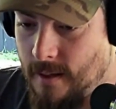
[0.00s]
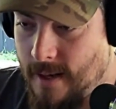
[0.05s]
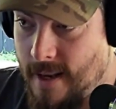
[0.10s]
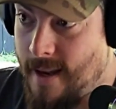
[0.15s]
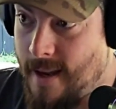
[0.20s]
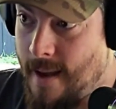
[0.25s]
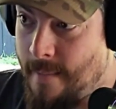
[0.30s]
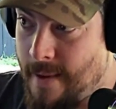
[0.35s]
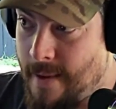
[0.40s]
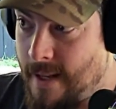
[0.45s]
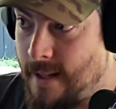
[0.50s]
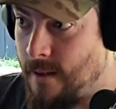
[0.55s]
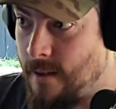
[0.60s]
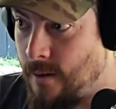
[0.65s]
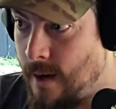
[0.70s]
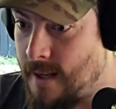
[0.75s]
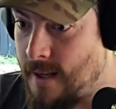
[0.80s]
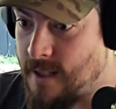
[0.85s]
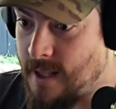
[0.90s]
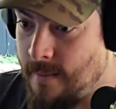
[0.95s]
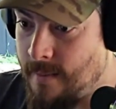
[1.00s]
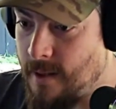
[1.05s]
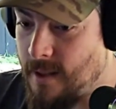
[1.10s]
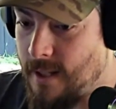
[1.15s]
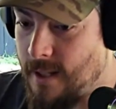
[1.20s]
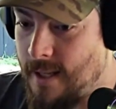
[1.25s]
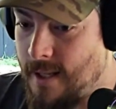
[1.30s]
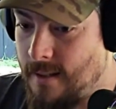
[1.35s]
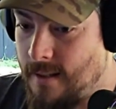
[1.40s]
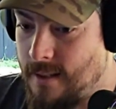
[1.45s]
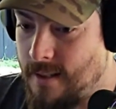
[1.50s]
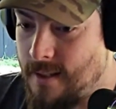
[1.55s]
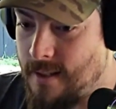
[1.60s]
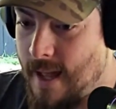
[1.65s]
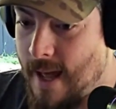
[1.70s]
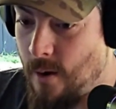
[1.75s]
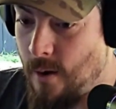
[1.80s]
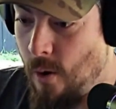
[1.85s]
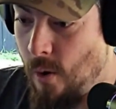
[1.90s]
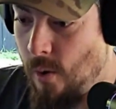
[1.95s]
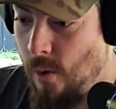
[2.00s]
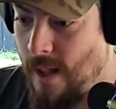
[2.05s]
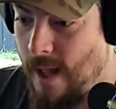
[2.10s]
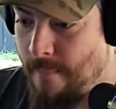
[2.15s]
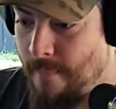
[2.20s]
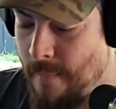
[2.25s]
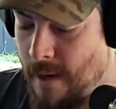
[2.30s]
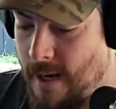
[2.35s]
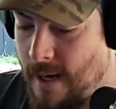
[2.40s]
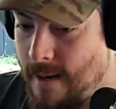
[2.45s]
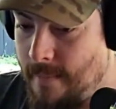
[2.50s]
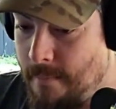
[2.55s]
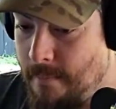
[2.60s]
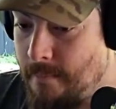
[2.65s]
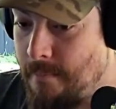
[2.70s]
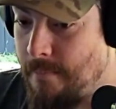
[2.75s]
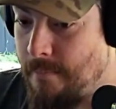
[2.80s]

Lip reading: Now, I mean, in the grand scheme of things, it's not a whole lot of money,